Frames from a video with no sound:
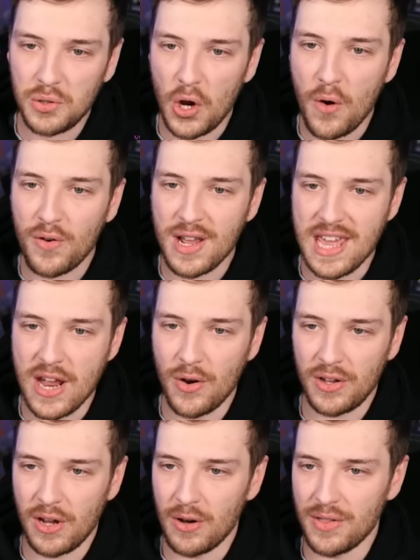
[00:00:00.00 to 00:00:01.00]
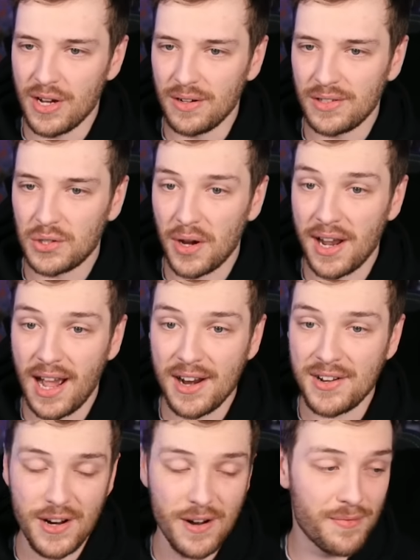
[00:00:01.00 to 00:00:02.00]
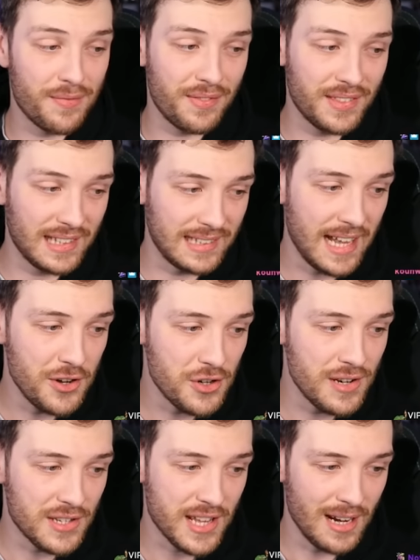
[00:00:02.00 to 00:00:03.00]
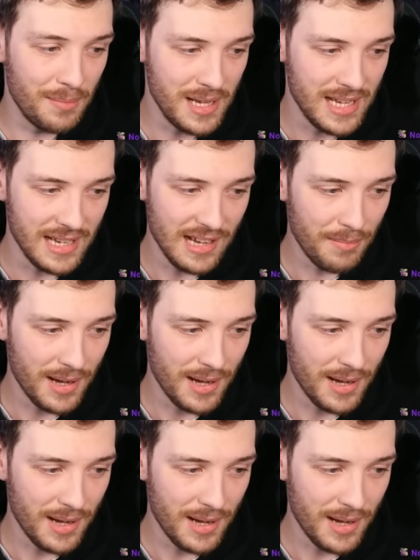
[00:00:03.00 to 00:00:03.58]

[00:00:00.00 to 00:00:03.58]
was over a year ago, though, so I, I don't know if the legend is going to be here,